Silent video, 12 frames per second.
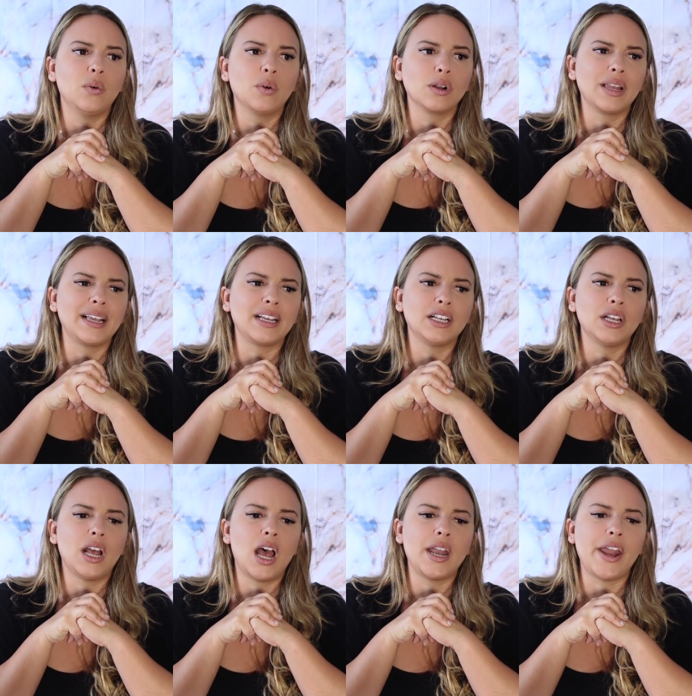or like
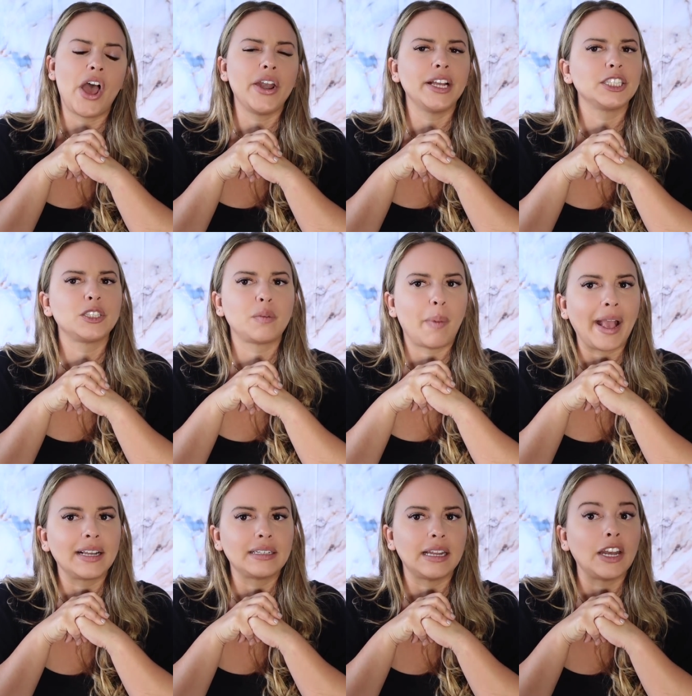an
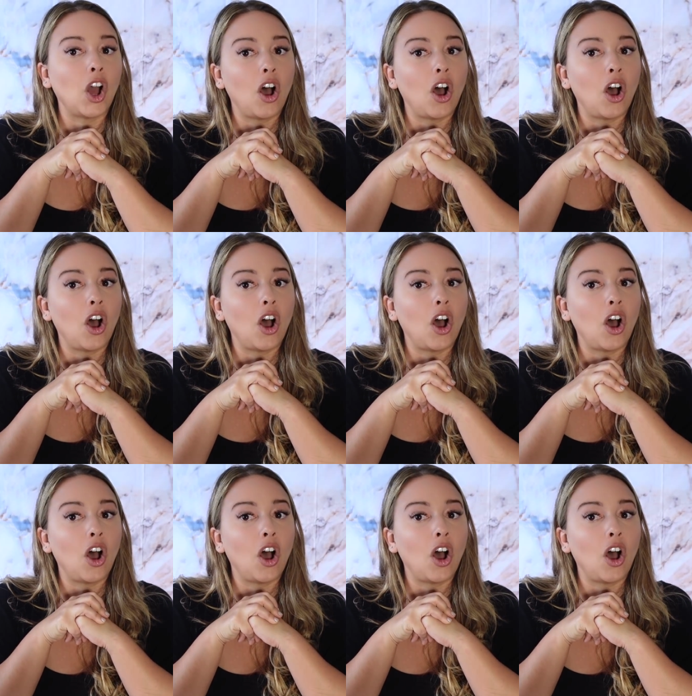unexpected